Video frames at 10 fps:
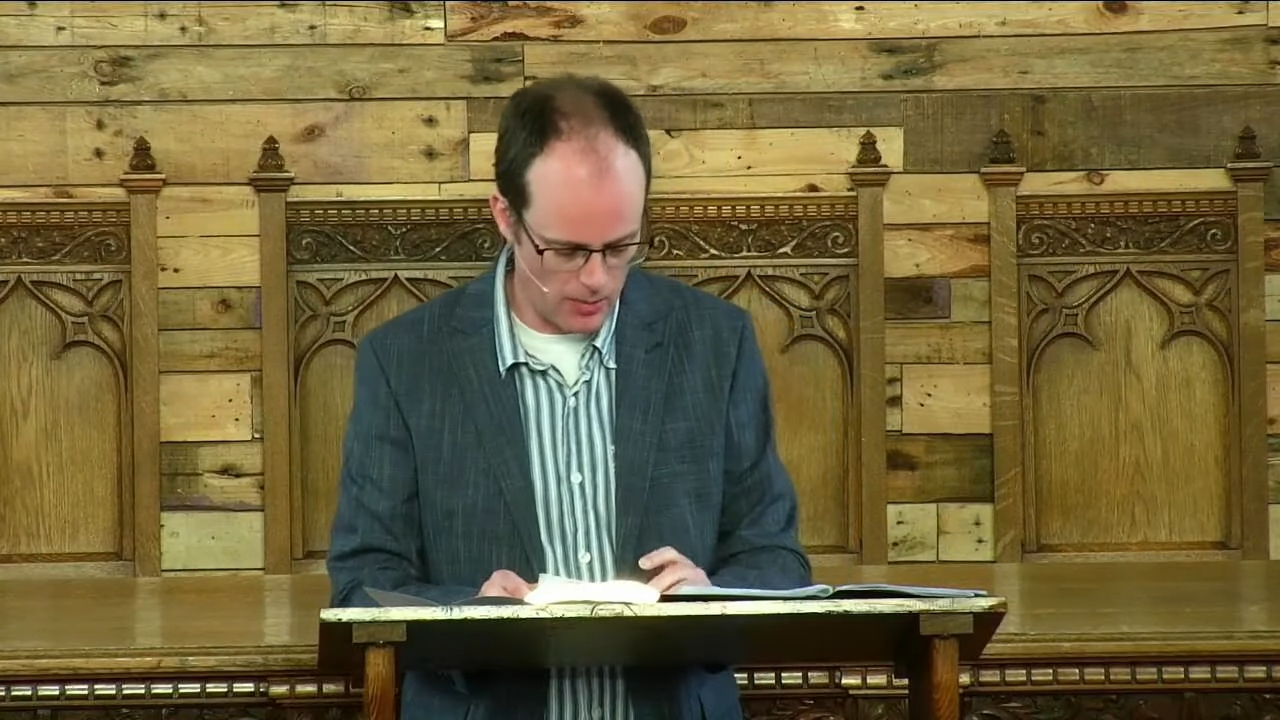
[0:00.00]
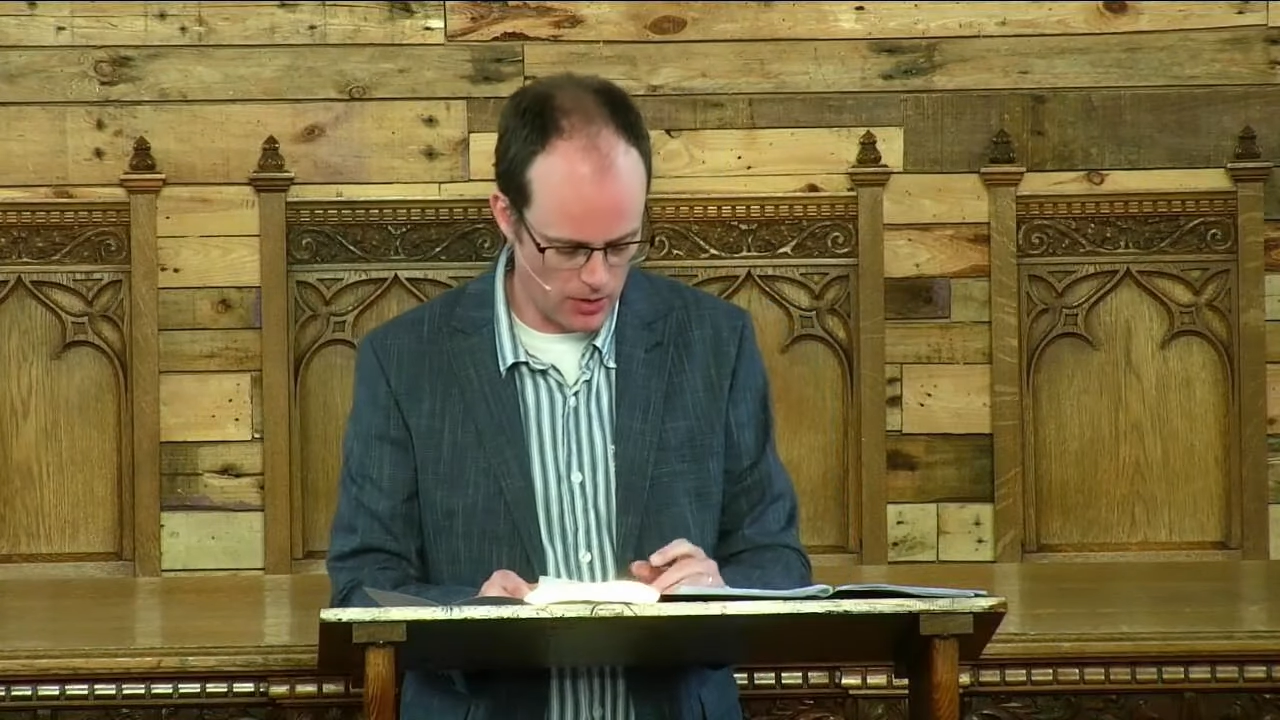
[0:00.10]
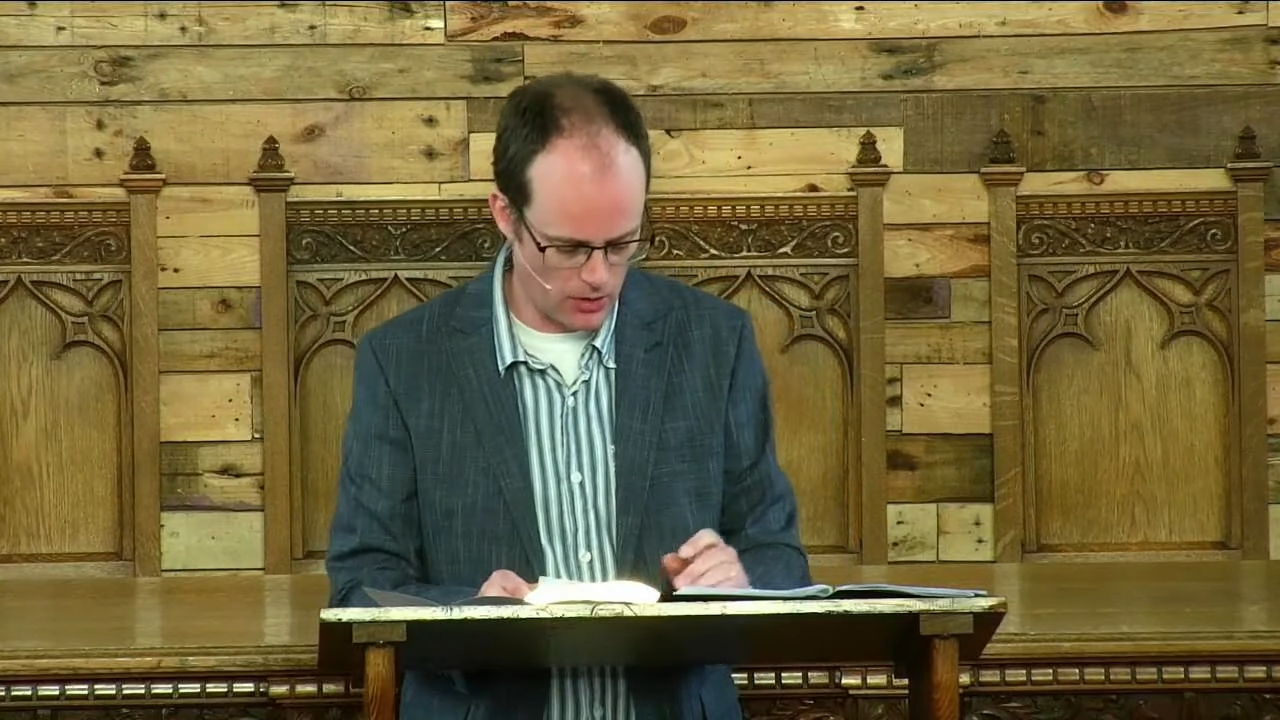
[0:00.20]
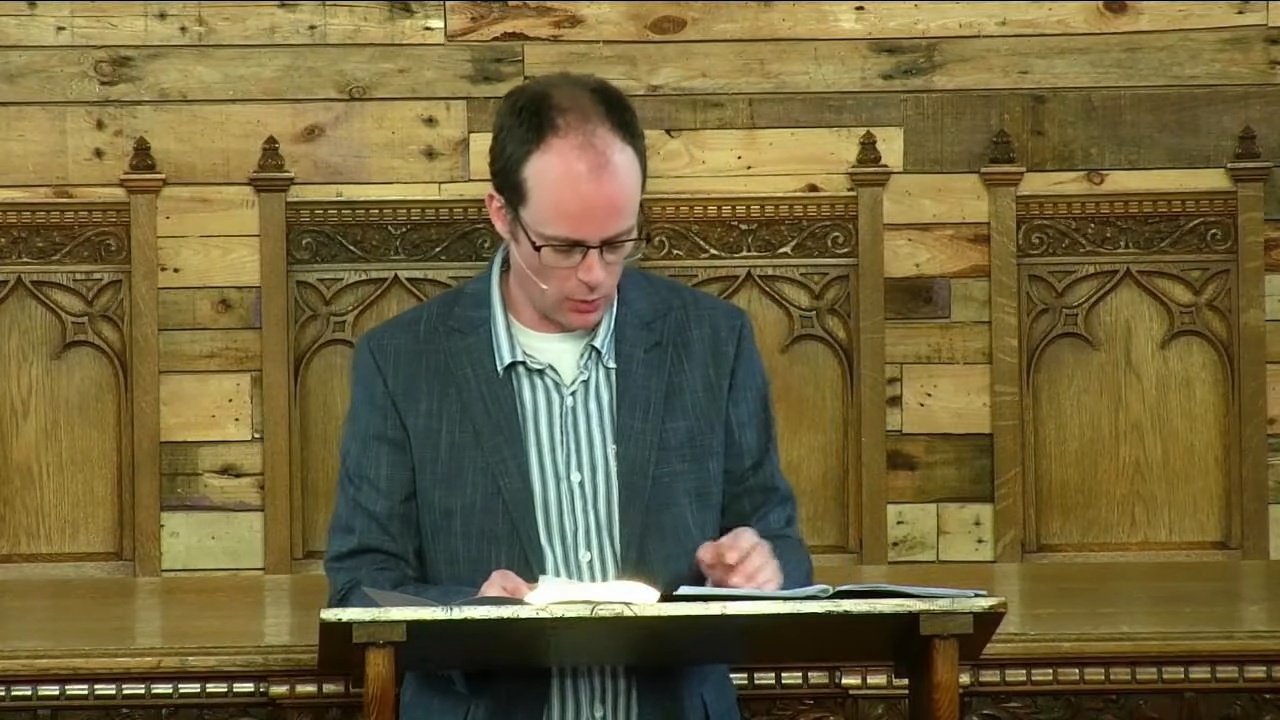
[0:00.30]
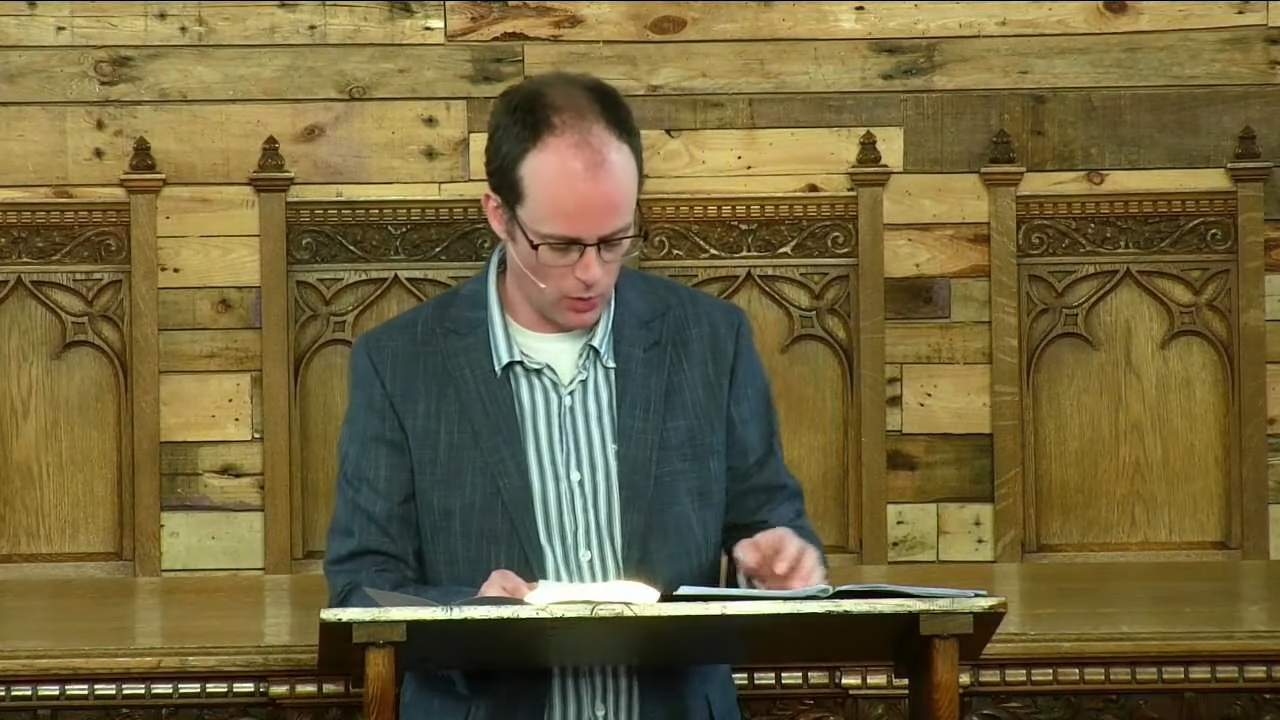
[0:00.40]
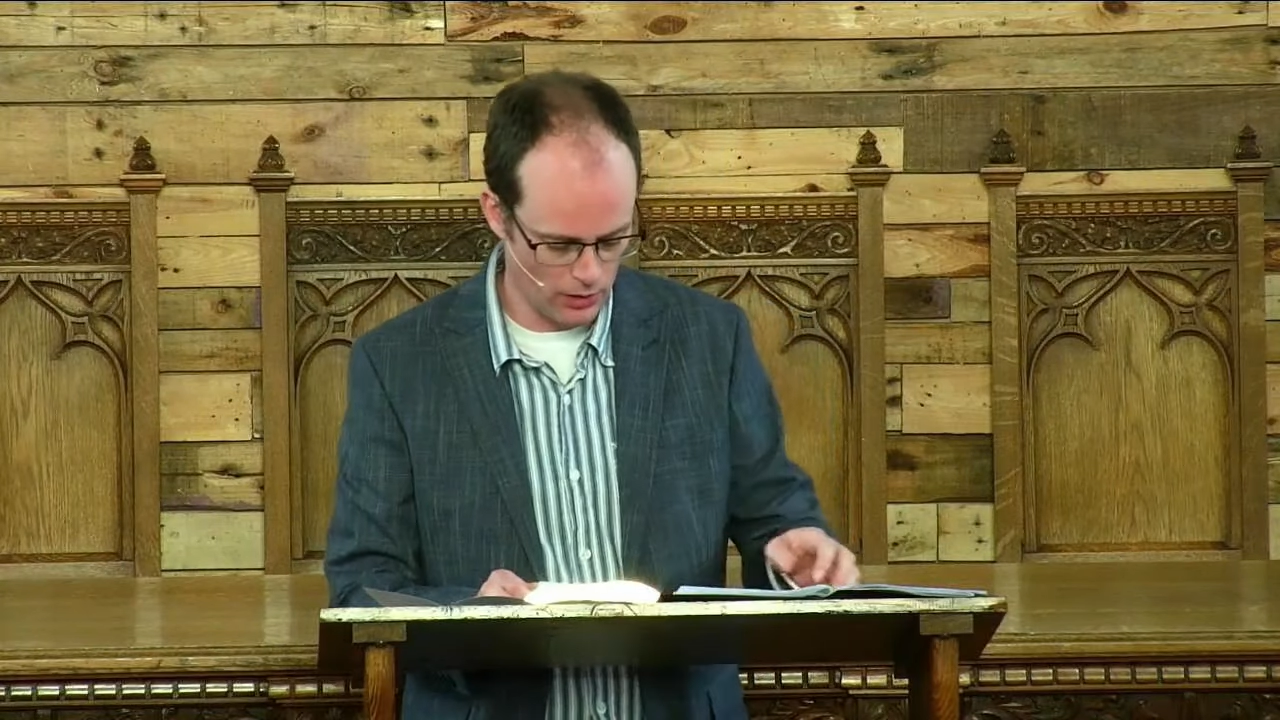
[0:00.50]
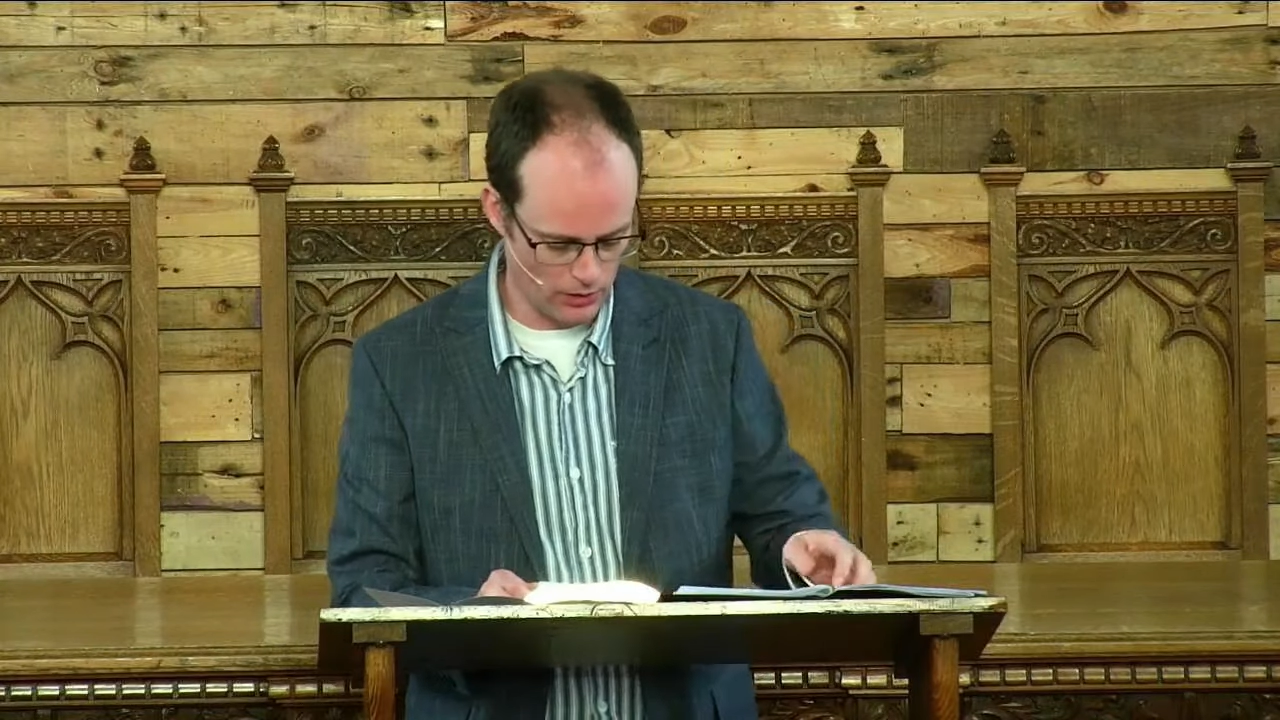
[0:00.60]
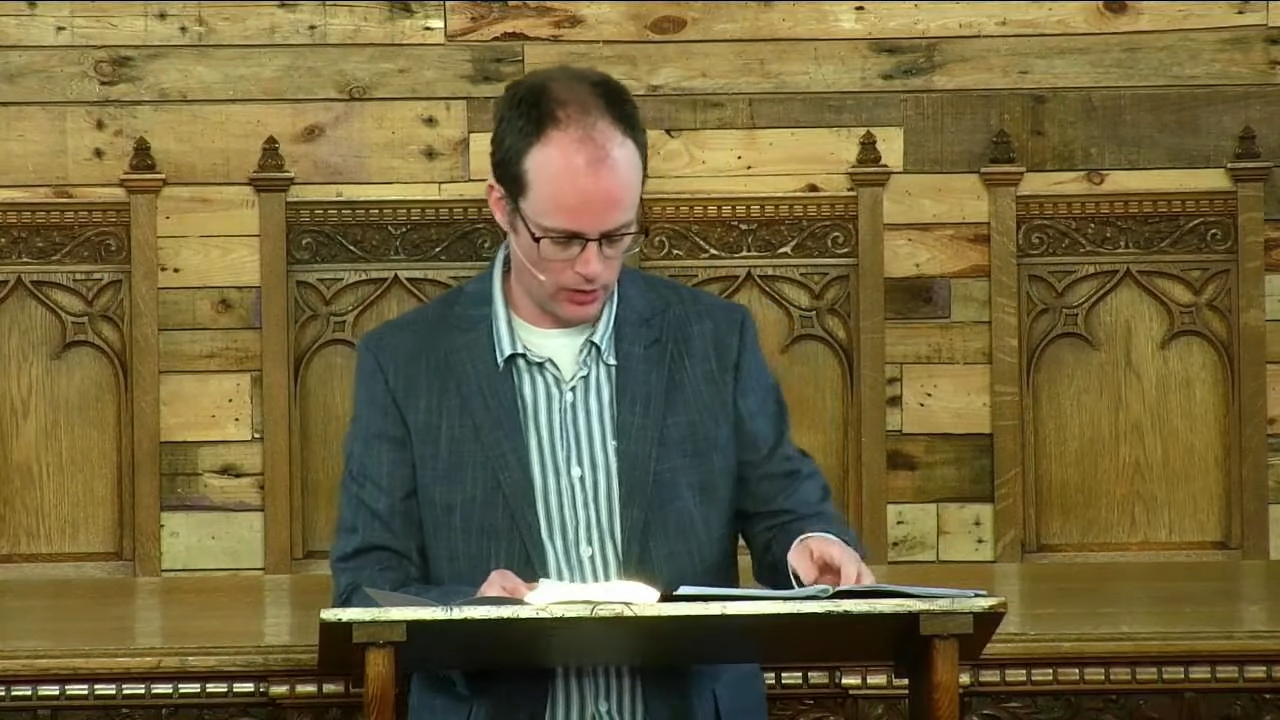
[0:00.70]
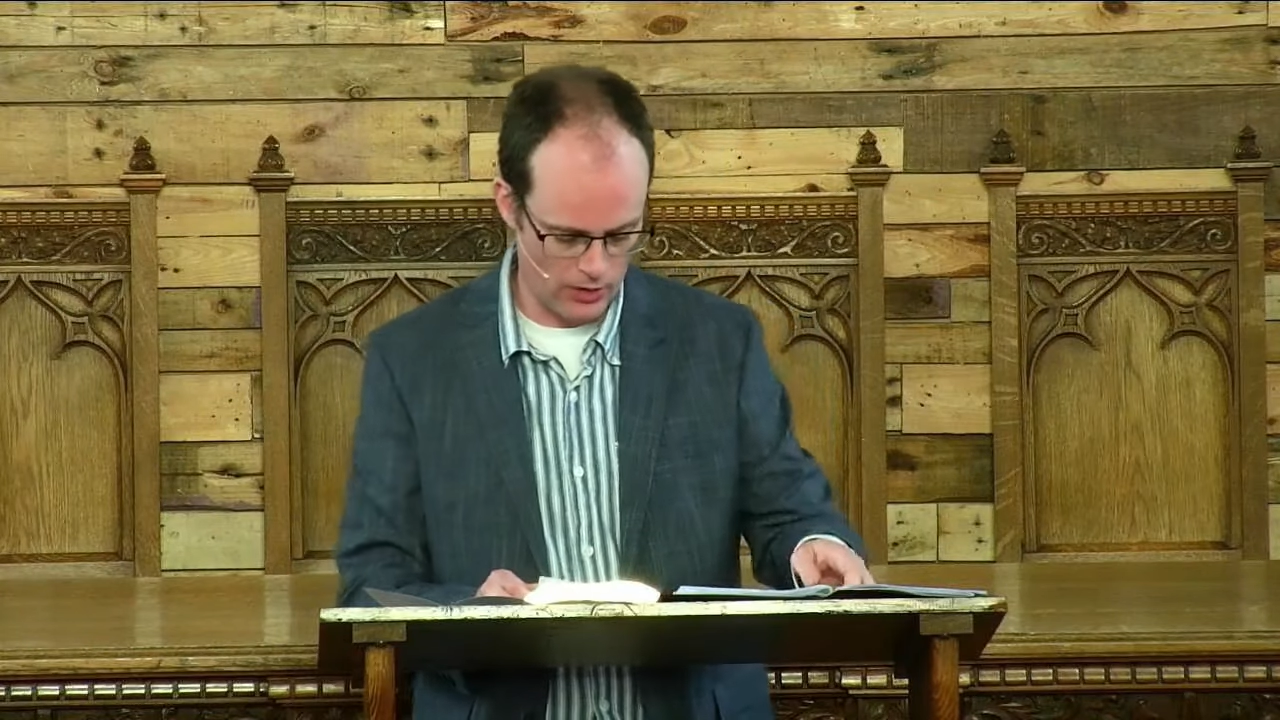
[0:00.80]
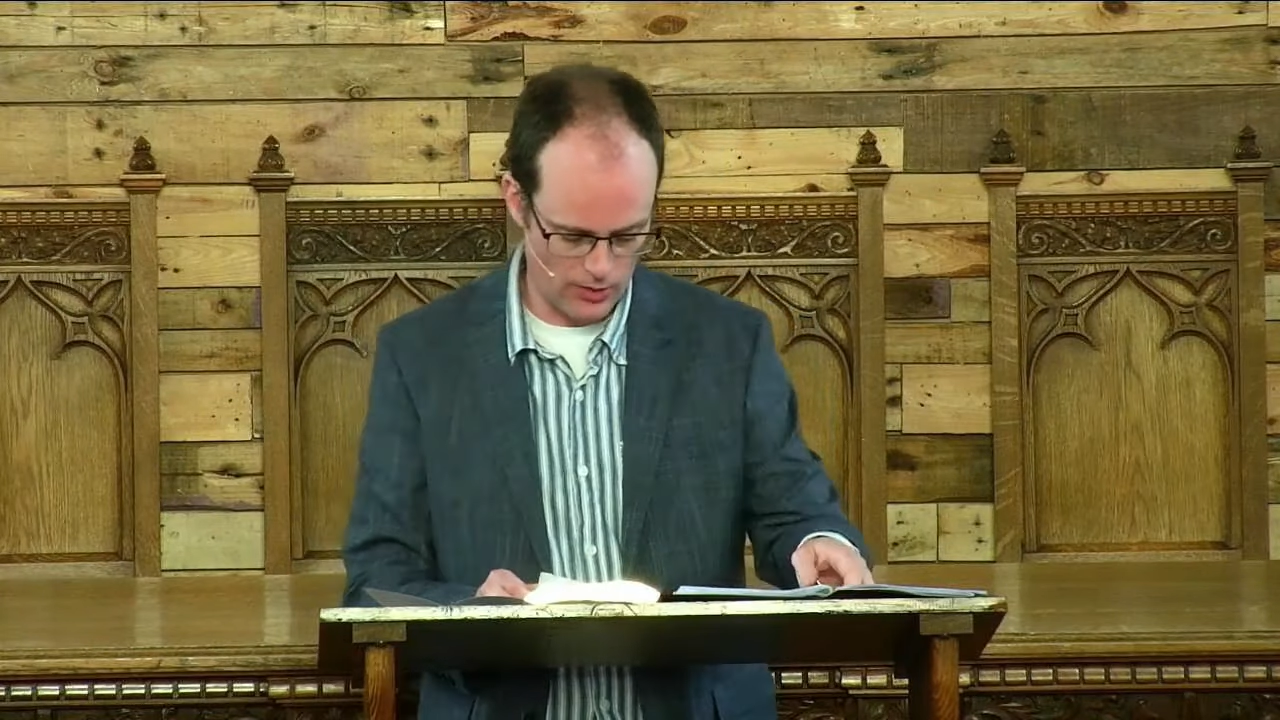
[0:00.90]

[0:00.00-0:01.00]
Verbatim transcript: into the wilderness